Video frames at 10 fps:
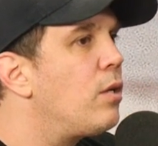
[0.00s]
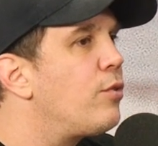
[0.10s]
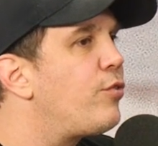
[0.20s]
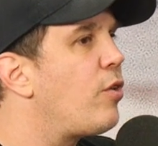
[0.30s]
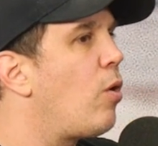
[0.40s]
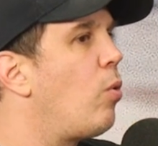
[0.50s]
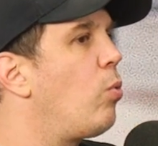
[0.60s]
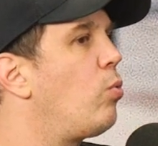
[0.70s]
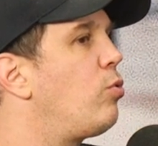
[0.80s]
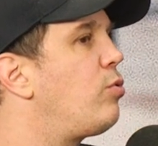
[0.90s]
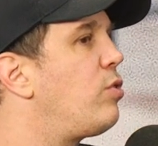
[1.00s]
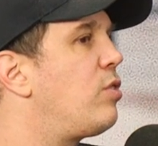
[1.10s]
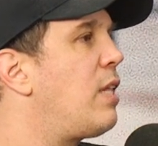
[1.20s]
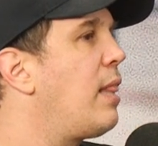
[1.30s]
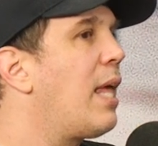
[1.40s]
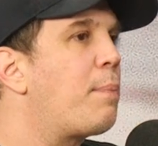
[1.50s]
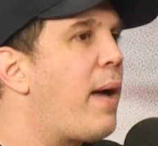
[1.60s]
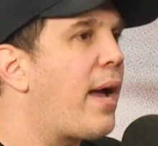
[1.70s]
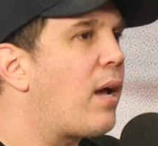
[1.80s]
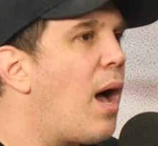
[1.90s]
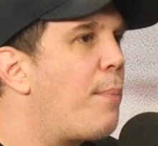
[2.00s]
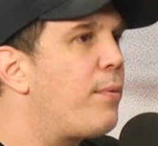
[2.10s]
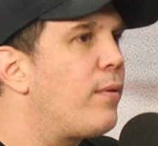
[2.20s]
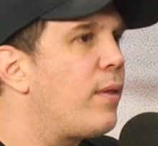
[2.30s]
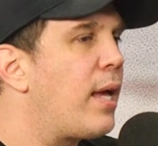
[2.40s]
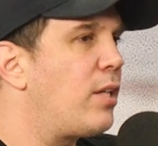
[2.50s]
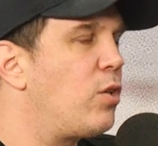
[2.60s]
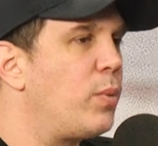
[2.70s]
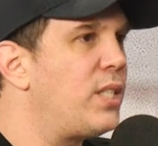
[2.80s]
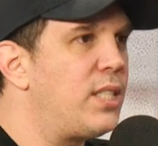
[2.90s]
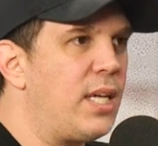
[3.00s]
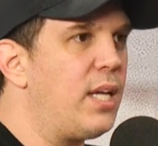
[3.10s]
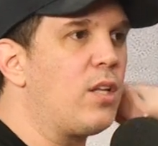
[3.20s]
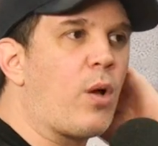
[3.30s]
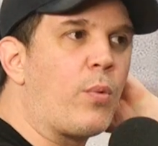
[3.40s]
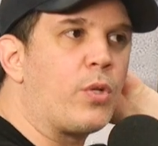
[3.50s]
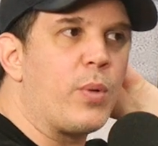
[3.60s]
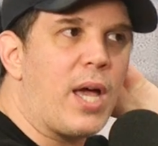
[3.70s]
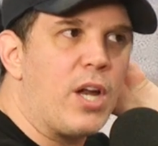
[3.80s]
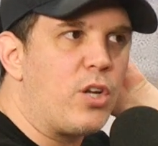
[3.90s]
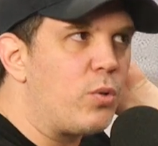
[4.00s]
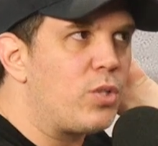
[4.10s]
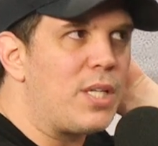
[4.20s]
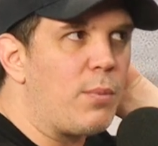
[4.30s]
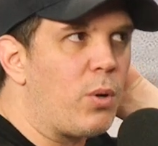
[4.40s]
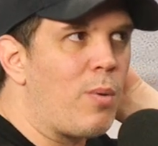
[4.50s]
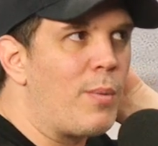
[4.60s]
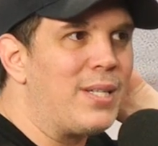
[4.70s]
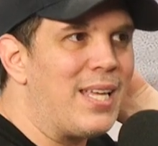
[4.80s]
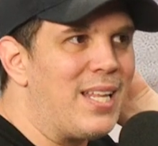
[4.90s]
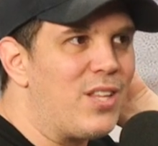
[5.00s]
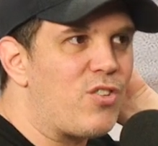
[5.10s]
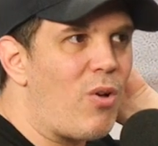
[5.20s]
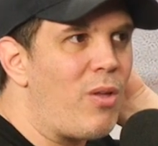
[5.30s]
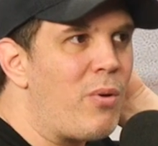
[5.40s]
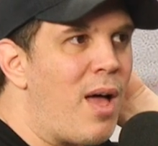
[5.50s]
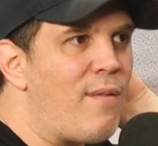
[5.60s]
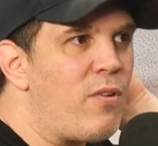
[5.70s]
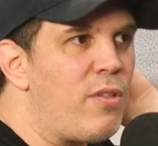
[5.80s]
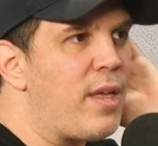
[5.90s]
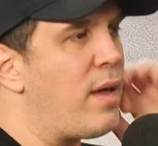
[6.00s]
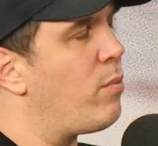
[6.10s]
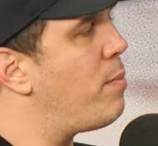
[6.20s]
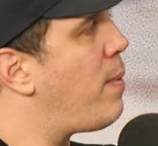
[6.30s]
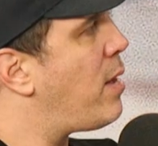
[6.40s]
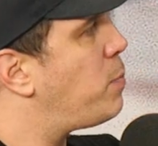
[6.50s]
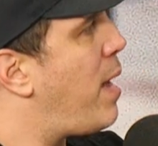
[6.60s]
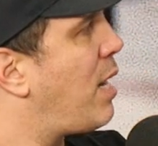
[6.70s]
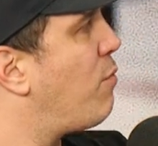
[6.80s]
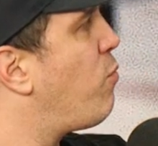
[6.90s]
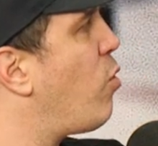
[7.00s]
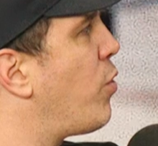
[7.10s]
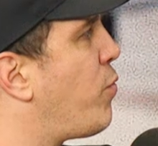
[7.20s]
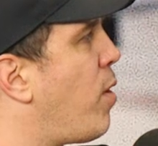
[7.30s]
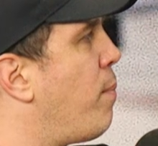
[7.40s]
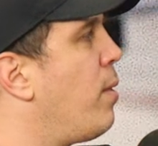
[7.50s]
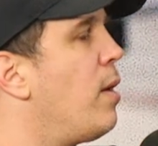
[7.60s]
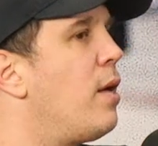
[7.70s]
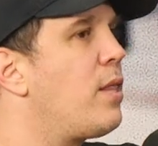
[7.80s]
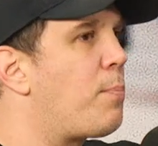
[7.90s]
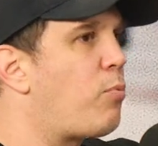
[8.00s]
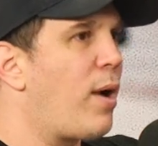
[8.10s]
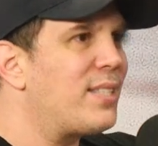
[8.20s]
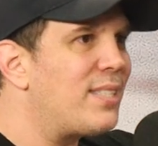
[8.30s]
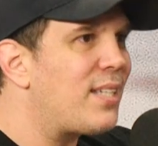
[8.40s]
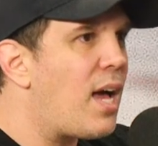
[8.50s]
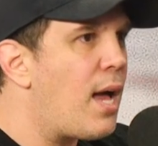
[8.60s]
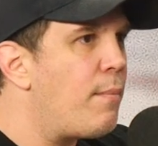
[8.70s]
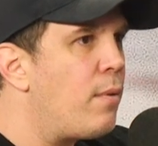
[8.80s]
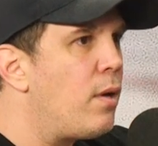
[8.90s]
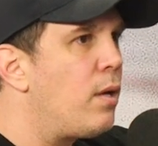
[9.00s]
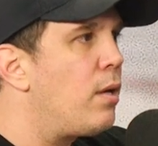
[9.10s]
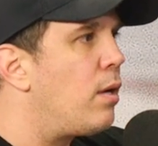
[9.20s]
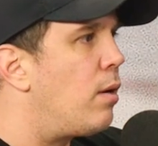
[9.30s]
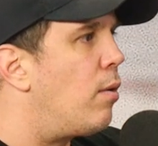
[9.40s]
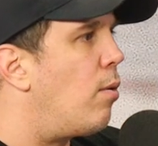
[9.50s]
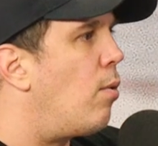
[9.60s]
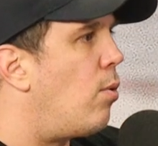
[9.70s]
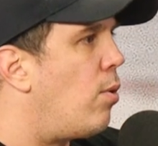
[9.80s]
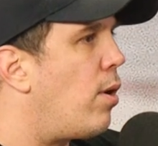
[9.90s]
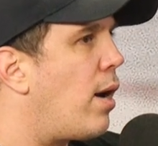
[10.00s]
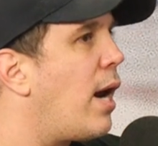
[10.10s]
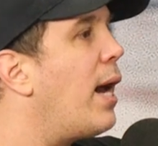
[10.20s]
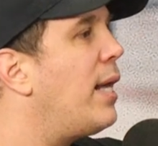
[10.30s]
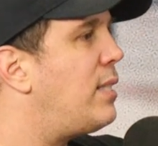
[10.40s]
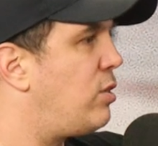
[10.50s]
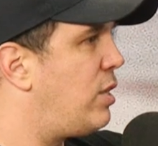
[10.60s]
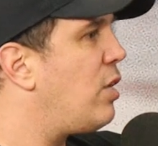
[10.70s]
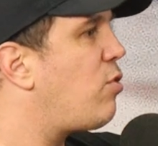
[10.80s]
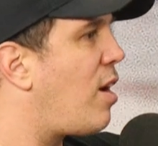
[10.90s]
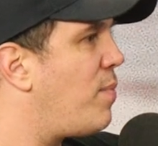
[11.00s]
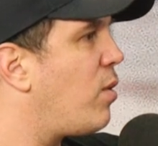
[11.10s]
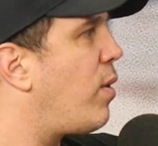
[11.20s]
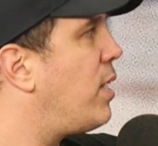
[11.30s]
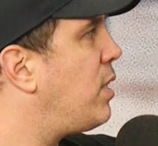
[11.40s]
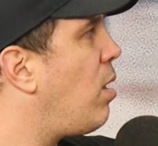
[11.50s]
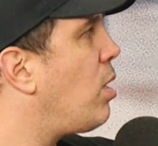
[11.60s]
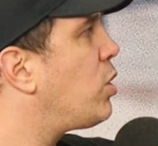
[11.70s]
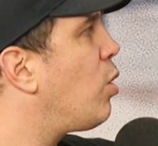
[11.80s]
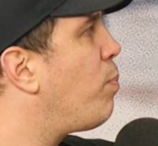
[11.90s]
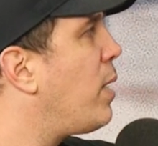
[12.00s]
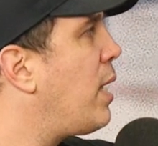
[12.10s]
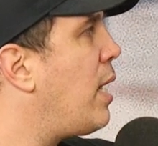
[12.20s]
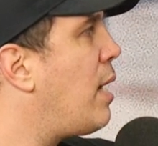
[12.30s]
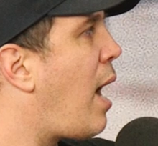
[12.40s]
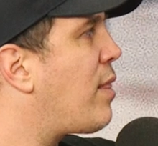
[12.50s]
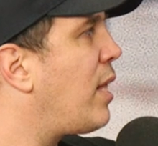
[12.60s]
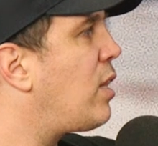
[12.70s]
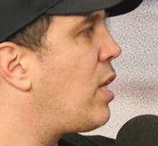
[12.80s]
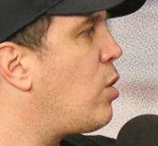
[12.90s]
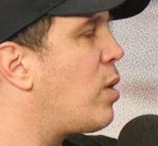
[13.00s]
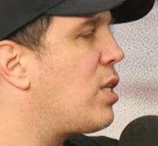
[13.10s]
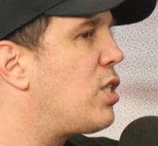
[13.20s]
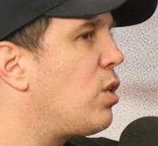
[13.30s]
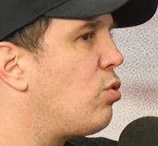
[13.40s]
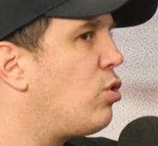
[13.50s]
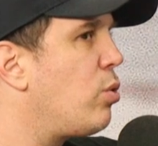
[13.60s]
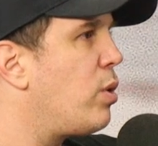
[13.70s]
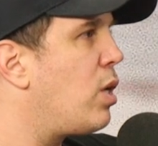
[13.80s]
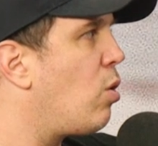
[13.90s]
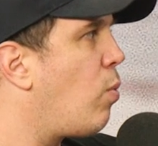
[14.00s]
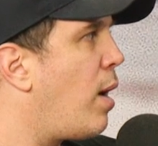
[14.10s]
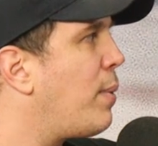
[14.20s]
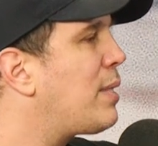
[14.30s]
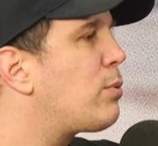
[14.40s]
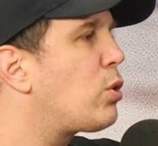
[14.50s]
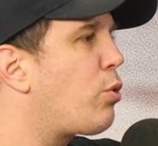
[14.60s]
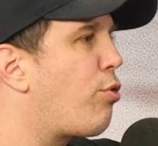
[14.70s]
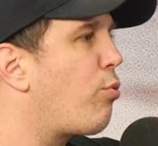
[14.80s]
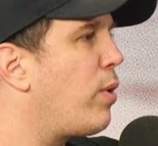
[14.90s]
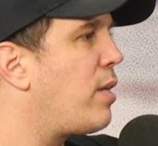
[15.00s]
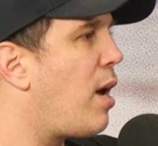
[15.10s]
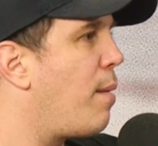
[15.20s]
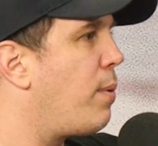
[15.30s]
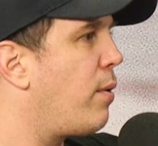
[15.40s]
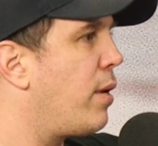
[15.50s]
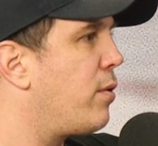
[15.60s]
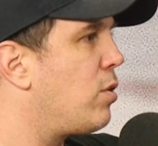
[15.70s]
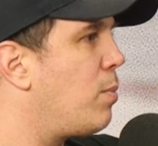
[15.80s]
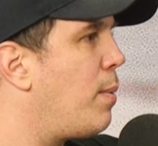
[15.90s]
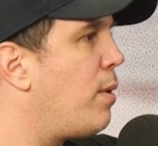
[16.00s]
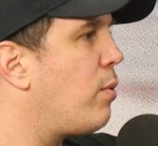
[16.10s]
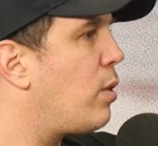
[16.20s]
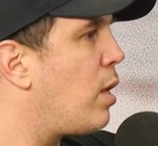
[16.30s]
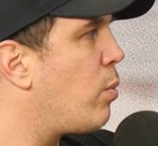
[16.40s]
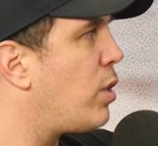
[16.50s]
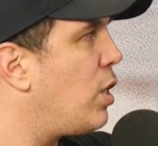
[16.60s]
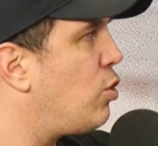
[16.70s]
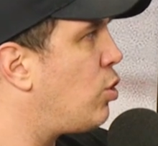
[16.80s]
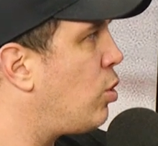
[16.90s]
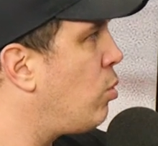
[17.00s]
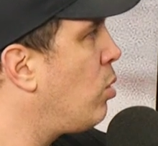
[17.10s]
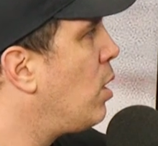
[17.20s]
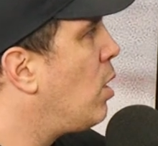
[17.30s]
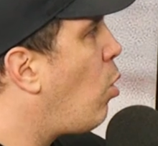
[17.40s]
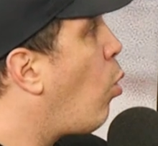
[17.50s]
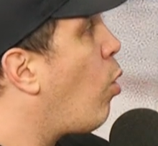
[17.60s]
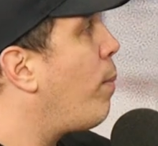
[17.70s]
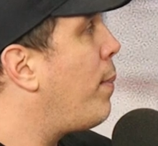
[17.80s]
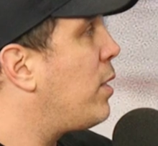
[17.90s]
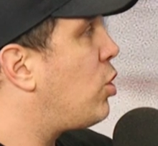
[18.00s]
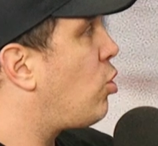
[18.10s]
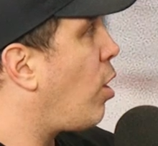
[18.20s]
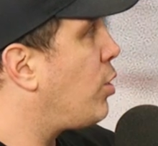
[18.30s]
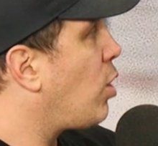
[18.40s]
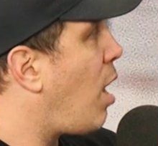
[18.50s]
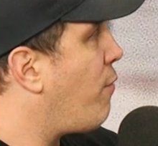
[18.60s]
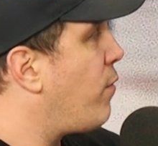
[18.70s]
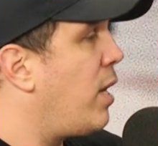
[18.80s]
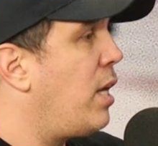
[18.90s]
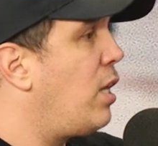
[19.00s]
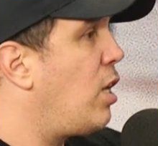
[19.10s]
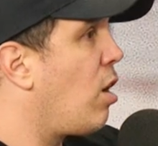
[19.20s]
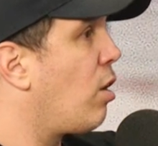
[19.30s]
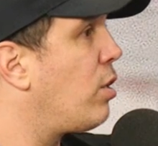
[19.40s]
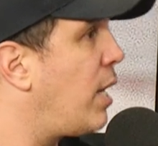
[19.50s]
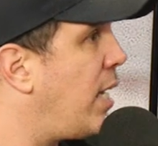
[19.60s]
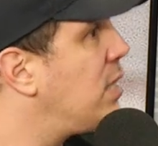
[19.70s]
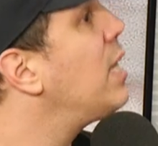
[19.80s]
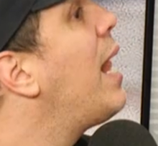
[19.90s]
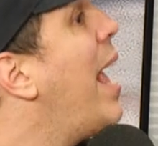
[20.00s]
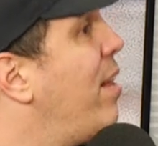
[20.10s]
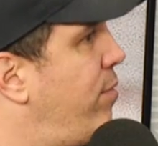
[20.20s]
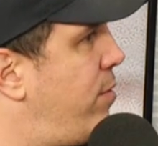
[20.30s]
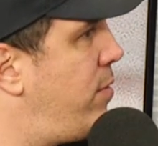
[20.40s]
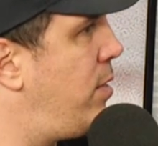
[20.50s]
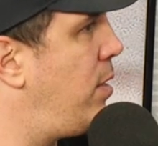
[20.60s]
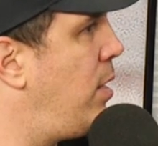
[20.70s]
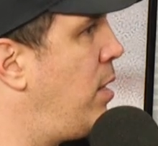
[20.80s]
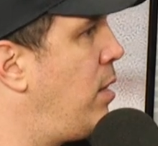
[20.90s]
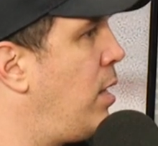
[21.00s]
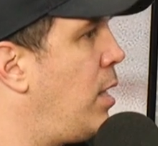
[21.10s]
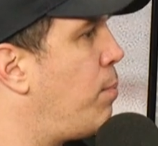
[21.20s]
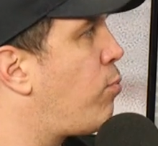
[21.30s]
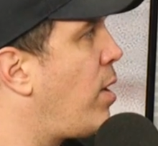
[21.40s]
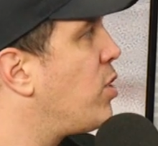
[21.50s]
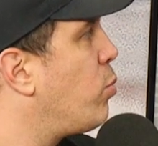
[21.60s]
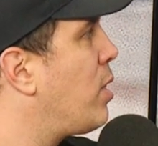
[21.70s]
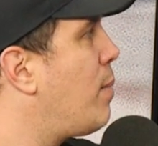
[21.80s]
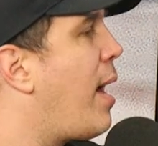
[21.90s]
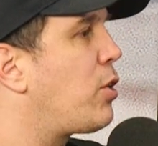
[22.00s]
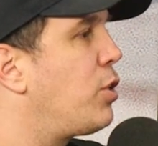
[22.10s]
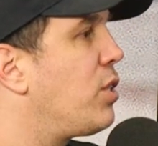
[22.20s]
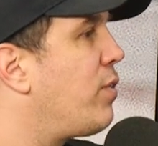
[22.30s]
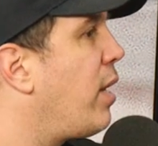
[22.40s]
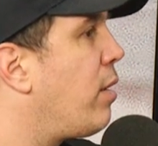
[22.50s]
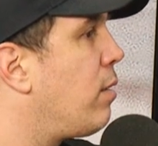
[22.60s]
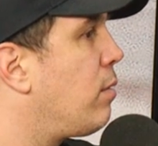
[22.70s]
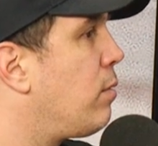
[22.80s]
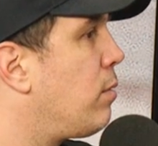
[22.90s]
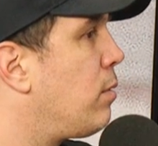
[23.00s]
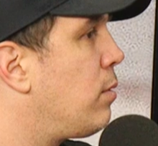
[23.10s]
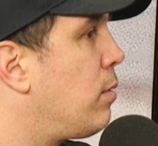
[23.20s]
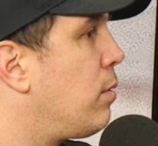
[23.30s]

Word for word: So they link back up. Like, do we kind of do similar to what we did in the solo novel, that we bounce back and forth from present time? Oh, that drove me crazy. It did drive me crazy also, but I think that you can still do it in a way, because that was also 3 time periods. So maybe it was a lot. Within 2, or maybe it starts off in the younger days and then ends in the present with him actually as Vader. Yeah,